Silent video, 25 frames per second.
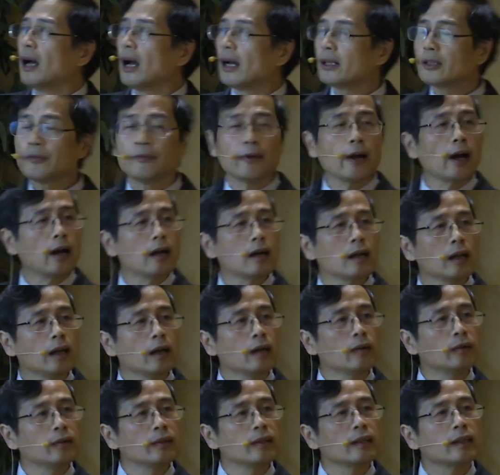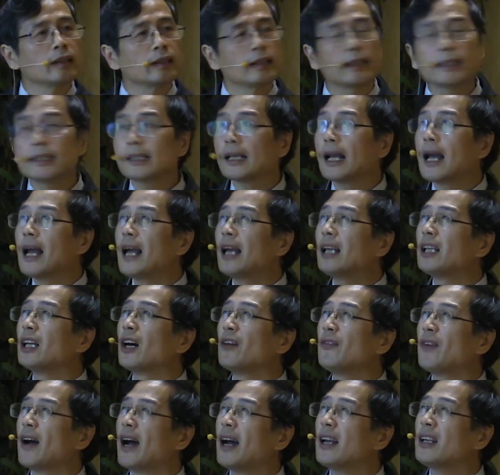As we all know, this kind
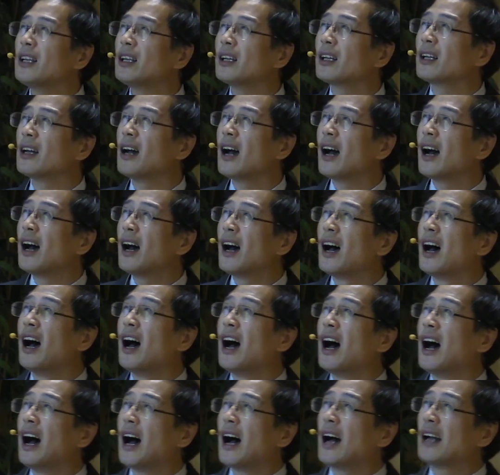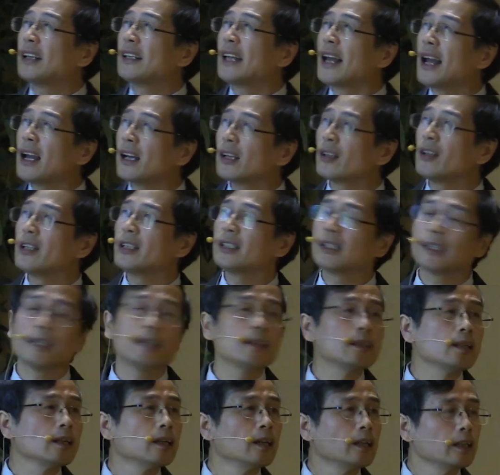of
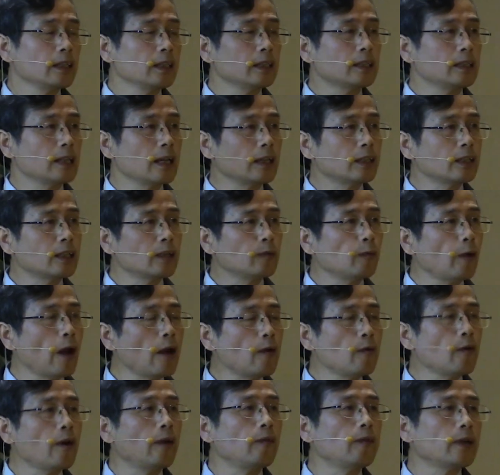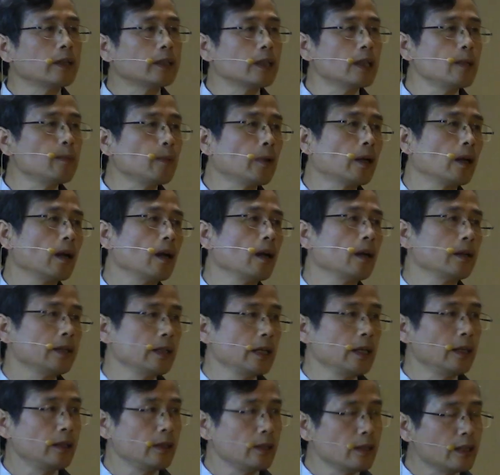antagonism is a very typical
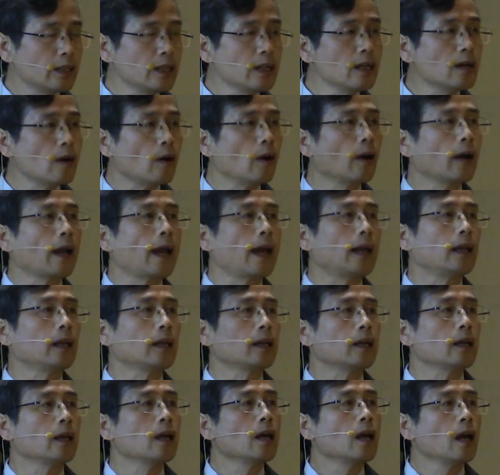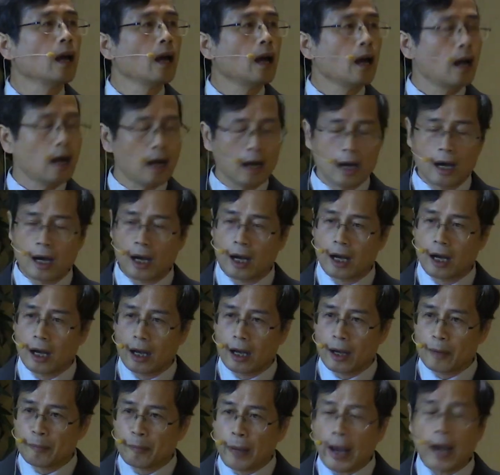in inorganic,
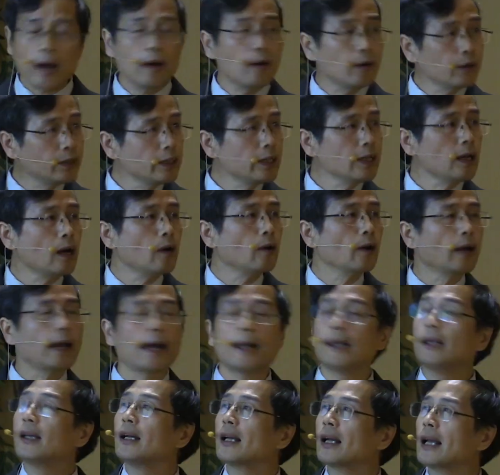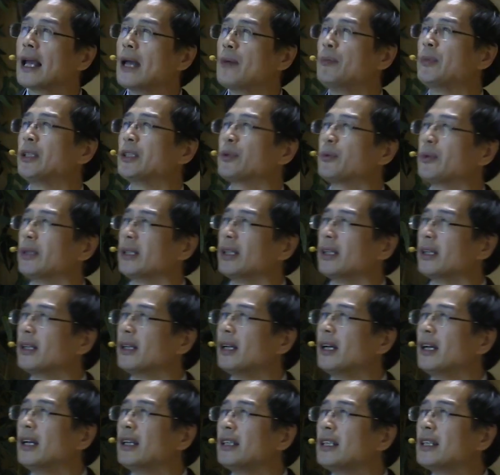bioinorganic chemistry.
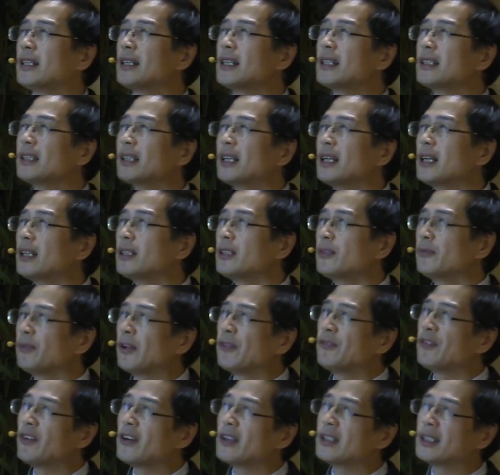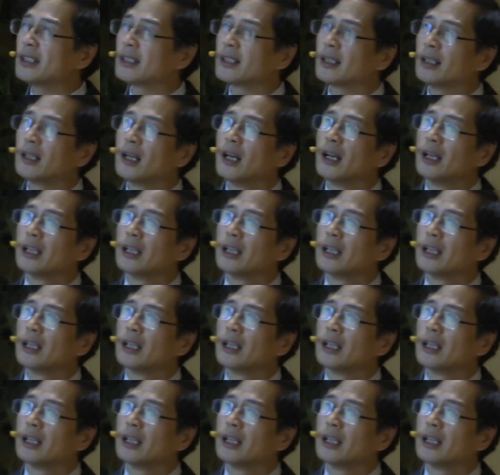In this case, we first